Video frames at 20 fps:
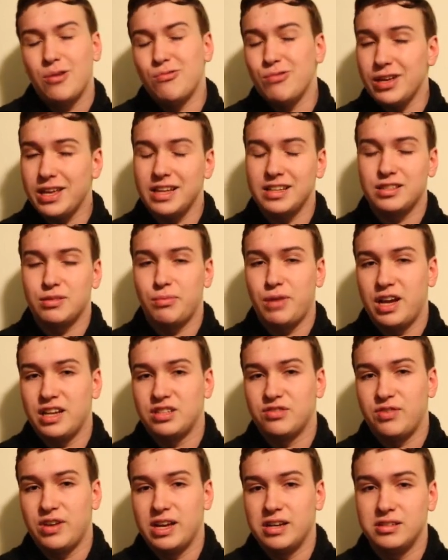we get some
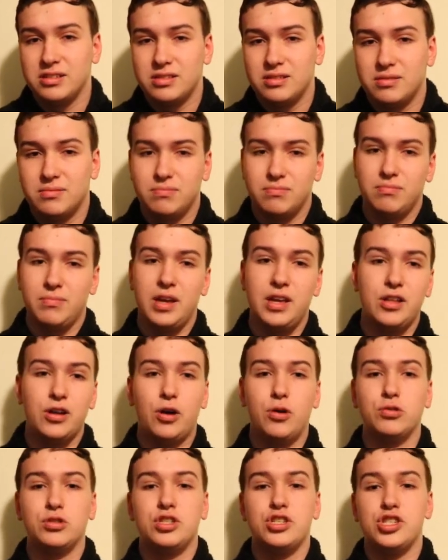nice things. Maybe the
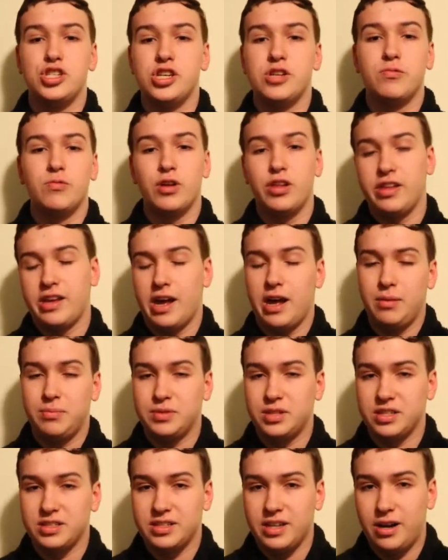OCG really
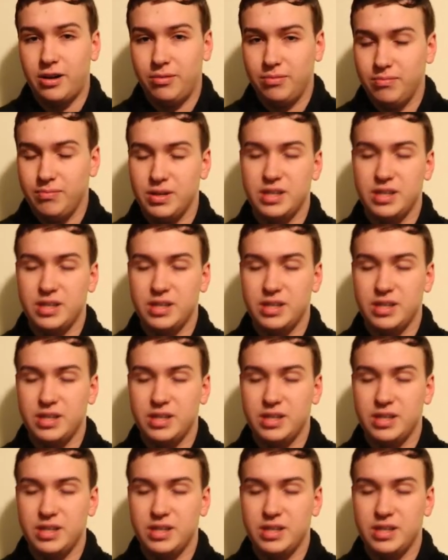helps us out,